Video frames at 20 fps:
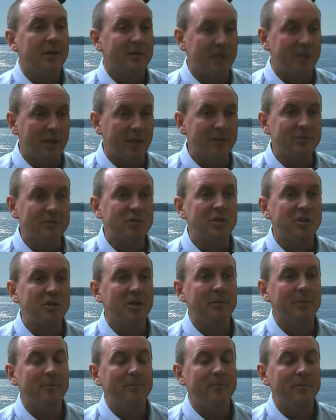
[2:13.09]

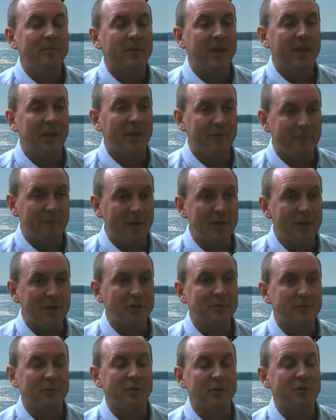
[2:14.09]
Calcium and
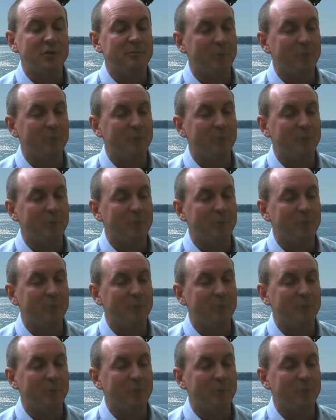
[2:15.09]
phosphorus,